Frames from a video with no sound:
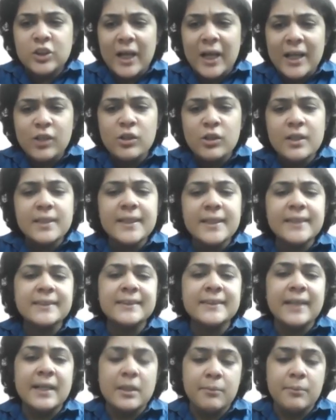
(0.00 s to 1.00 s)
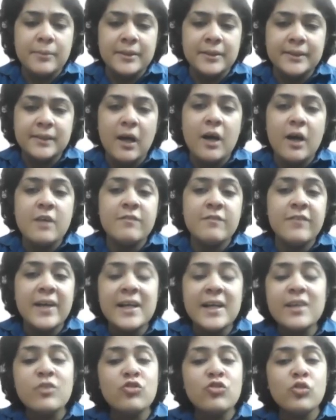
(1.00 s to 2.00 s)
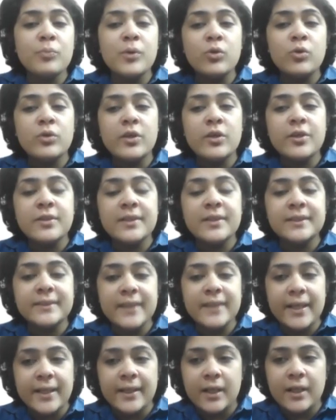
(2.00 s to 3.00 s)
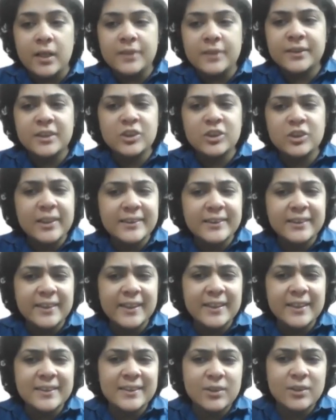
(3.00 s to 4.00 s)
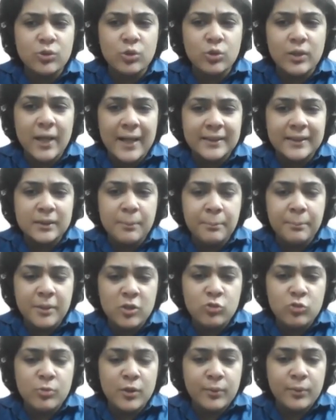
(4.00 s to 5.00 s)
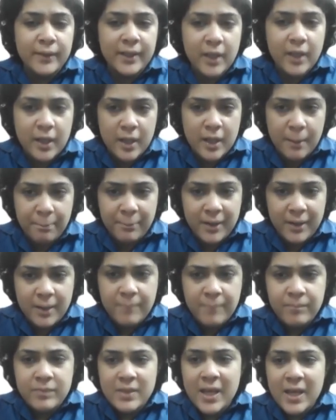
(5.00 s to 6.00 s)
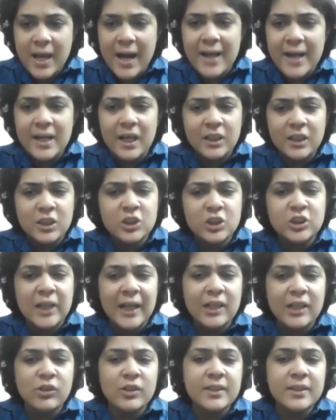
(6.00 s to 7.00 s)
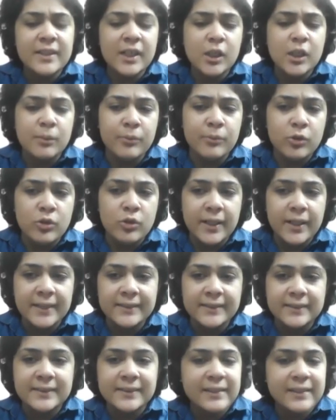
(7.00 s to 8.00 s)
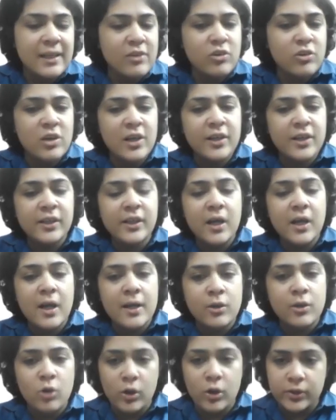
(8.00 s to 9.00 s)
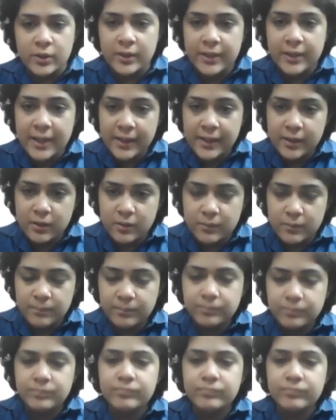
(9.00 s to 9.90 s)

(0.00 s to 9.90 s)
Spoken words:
Chalcolithic settlements are well distributed in this area, suggesting its role as a bridge between Harappa and other Chalcolithic communities in central India and northern Deccan.